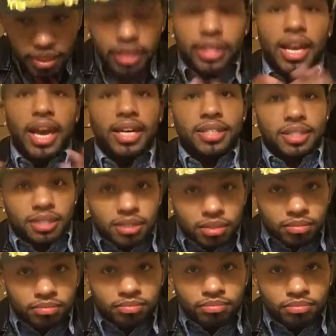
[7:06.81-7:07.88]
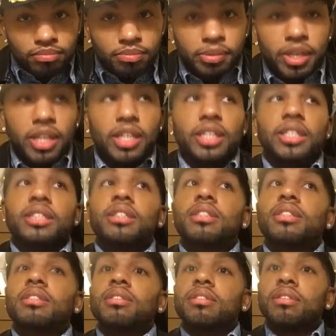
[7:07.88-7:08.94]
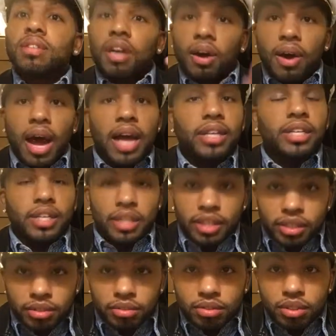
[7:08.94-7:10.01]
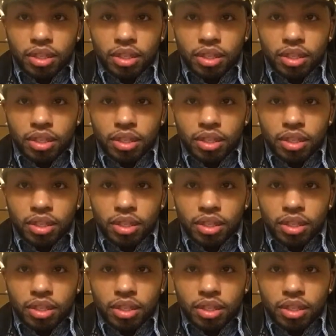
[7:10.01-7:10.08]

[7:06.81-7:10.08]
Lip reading: Yes, because, I did it.